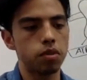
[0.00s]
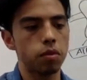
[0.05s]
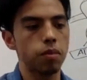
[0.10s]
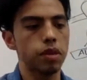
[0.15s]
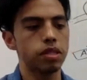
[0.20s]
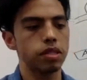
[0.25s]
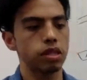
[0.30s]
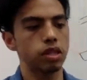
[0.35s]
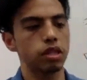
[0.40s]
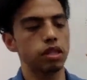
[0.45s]

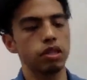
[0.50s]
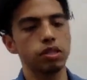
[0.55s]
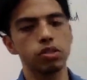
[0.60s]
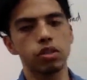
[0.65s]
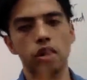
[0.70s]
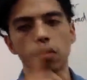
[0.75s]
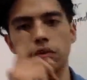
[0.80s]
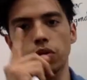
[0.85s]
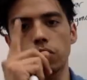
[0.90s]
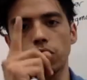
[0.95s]
So basically,
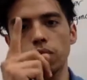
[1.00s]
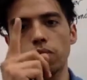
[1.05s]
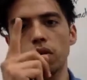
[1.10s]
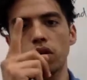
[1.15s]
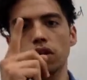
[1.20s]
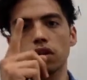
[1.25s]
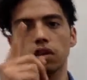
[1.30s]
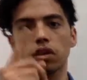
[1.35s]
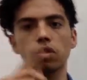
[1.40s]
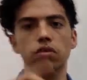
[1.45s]
you start with
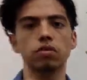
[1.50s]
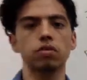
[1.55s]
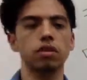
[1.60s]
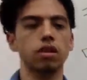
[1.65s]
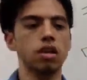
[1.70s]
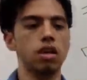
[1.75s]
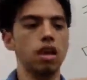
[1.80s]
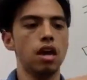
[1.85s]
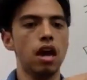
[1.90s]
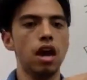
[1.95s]
one
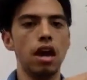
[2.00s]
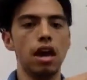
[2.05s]
molecule,